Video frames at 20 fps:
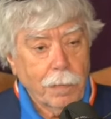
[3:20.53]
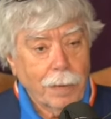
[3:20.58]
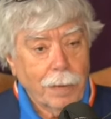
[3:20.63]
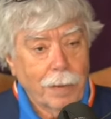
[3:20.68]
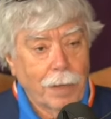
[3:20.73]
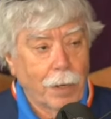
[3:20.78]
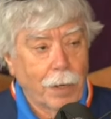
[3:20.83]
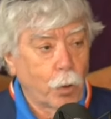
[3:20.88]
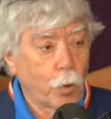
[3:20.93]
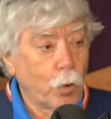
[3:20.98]

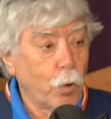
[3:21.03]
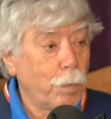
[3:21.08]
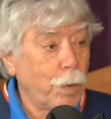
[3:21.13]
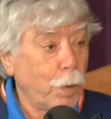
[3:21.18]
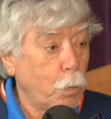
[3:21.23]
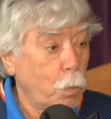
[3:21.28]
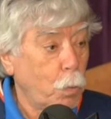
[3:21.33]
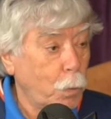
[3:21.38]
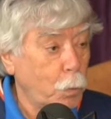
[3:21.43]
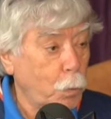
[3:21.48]
It could be
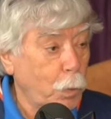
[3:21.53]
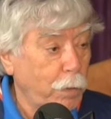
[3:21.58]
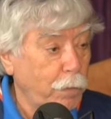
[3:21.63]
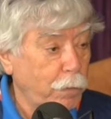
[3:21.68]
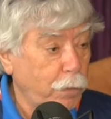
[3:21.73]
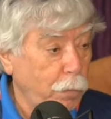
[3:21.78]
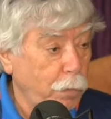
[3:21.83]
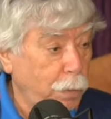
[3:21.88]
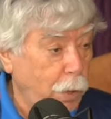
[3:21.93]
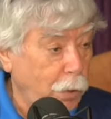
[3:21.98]
win-win
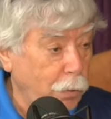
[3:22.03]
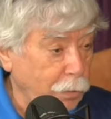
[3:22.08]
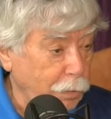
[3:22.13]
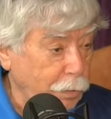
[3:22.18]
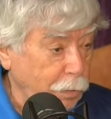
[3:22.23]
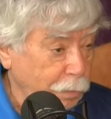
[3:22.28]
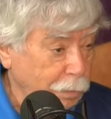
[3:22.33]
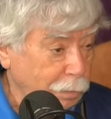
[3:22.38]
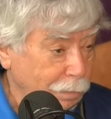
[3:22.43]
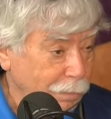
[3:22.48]
for both.
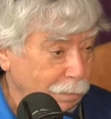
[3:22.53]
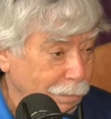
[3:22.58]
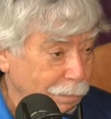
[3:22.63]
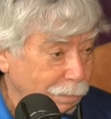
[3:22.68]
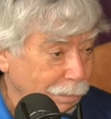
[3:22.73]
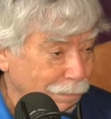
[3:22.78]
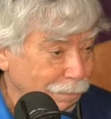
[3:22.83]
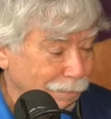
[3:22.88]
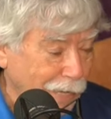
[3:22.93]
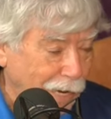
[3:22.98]

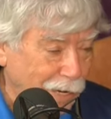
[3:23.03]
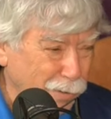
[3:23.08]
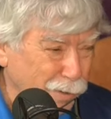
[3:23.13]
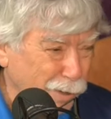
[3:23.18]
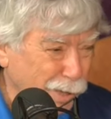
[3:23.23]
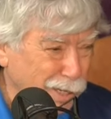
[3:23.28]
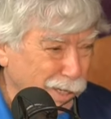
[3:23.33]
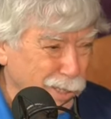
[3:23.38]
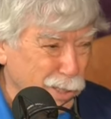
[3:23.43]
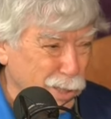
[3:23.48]
I don't
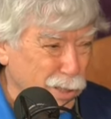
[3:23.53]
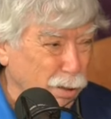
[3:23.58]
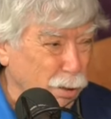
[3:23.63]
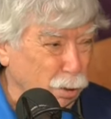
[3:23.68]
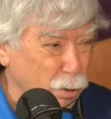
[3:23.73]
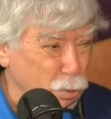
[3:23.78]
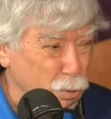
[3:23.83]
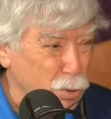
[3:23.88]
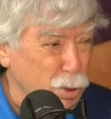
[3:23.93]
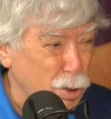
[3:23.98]
think it's
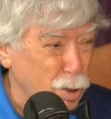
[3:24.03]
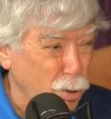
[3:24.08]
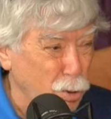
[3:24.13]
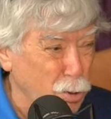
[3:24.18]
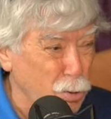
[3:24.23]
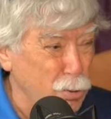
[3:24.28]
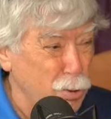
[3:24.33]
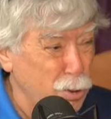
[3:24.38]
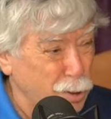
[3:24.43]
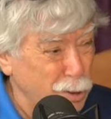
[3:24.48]

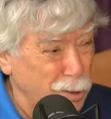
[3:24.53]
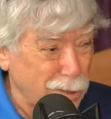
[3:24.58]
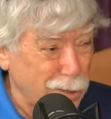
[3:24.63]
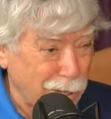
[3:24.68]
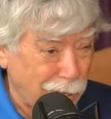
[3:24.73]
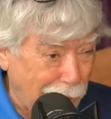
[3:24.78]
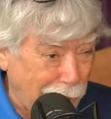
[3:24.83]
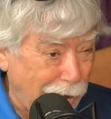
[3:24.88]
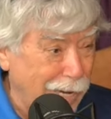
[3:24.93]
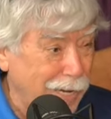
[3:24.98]
lose-lose because the
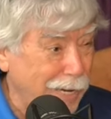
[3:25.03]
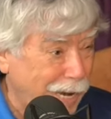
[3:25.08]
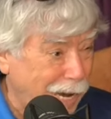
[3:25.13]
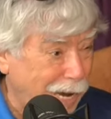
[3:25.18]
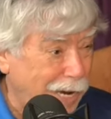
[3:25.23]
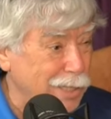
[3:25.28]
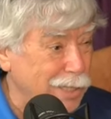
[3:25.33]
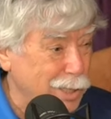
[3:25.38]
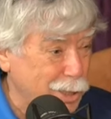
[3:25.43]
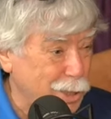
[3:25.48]
guy
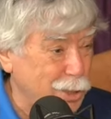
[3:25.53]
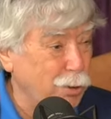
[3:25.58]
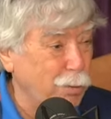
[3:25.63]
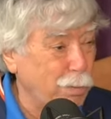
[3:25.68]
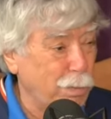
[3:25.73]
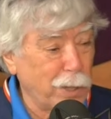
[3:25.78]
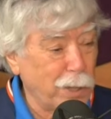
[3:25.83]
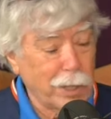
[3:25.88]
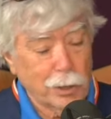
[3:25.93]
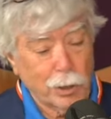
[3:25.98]
can still
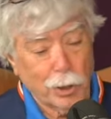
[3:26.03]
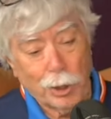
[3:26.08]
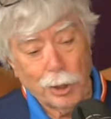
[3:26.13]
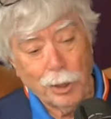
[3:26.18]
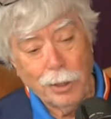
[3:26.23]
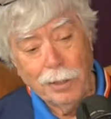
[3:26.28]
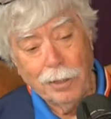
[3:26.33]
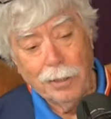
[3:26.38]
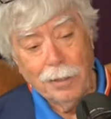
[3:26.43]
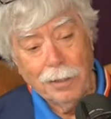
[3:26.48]
pitch.
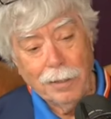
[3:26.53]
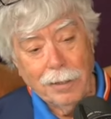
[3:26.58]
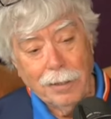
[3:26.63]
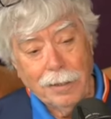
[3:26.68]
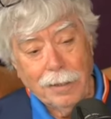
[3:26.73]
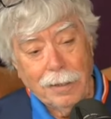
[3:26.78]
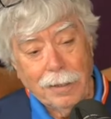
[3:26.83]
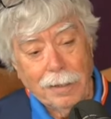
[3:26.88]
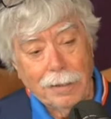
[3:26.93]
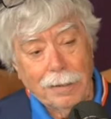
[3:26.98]

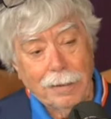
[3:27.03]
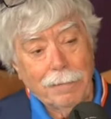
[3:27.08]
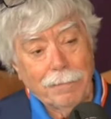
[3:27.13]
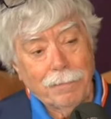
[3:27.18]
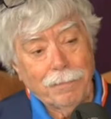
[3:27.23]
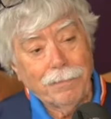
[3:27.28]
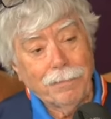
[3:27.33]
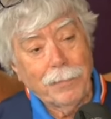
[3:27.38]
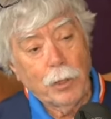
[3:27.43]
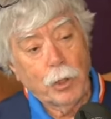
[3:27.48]

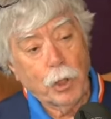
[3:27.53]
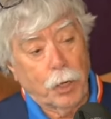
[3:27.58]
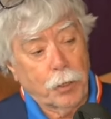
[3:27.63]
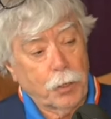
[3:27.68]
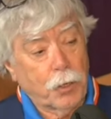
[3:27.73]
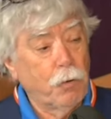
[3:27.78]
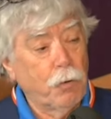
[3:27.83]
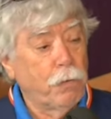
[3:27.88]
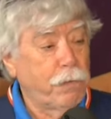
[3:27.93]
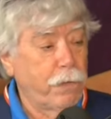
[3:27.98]
John
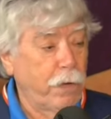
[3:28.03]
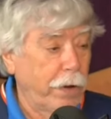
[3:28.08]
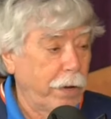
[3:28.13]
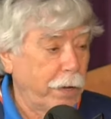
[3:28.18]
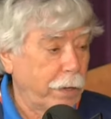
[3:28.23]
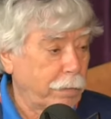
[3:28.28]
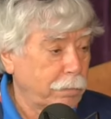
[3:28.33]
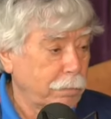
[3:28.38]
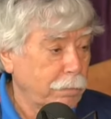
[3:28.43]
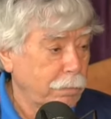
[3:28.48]
Q.
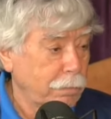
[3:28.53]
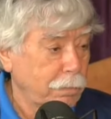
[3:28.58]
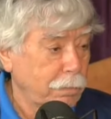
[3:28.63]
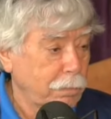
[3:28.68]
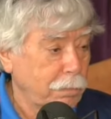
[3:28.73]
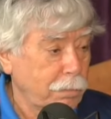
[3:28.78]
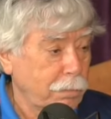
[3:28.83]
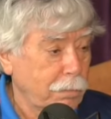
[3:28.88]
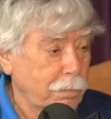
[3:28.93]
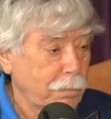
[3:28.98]
Fan,
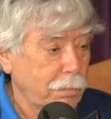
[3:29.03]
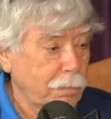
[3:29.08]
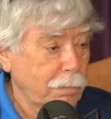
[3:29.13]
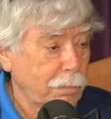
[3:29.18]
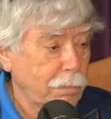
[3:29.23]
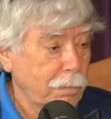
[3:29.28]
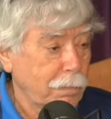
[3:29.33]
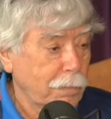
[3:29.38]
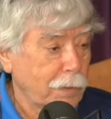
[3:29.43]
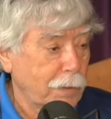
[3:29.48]

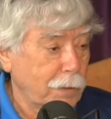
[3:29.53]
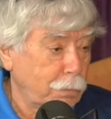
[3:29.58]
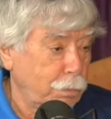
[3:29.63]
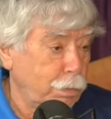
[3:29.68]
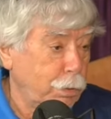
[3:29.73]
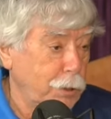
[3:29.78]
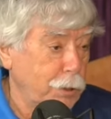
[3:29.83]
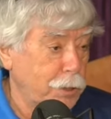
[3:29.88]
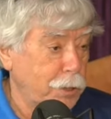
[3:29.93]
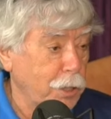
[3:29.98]
you
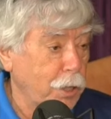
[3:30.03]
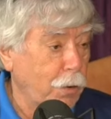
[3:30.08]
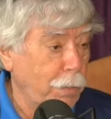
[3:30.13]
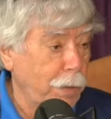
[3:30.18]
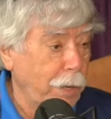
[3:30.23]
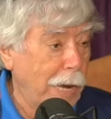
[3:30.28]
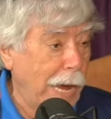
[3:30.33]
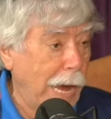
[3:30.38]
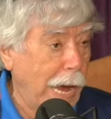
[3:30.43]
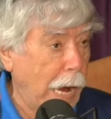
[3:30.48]
please tell
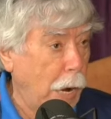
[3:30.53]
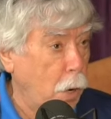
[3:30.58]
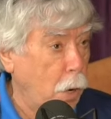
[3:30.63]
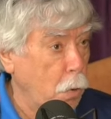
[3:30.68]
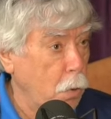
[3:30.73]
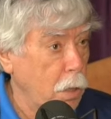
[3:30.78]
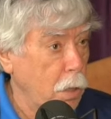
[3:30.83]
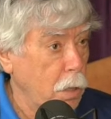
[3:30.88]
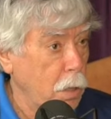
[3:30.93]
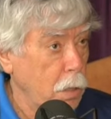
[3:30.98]
me
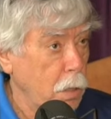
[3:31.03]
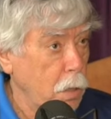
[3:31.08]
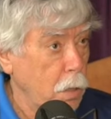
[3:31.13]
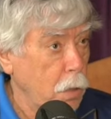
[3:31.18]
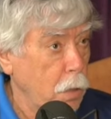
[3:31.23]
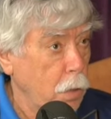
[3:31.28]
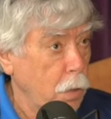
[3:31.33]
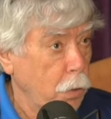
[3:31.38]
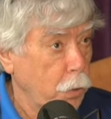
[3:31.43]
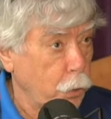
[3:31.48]
how
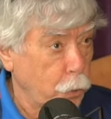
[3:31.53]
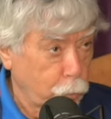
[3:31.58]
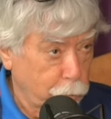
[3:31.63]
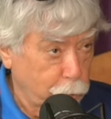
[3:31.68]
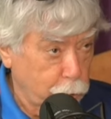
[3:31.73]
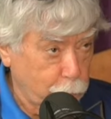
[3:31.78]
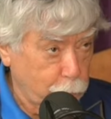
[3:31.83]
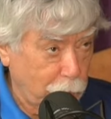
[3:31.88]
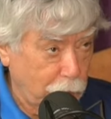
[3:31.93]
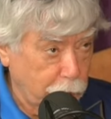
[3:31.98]
you
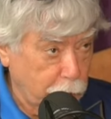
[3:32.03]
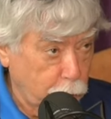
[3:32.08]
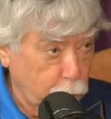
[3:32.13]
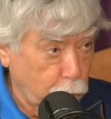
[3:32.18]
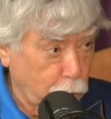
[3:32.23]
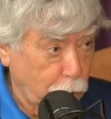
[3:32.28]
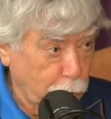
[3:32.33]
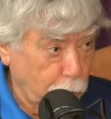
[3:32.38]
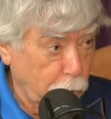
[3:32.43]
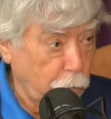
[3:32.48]
respond to
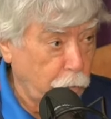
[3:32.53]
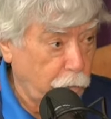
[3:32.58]
John Q.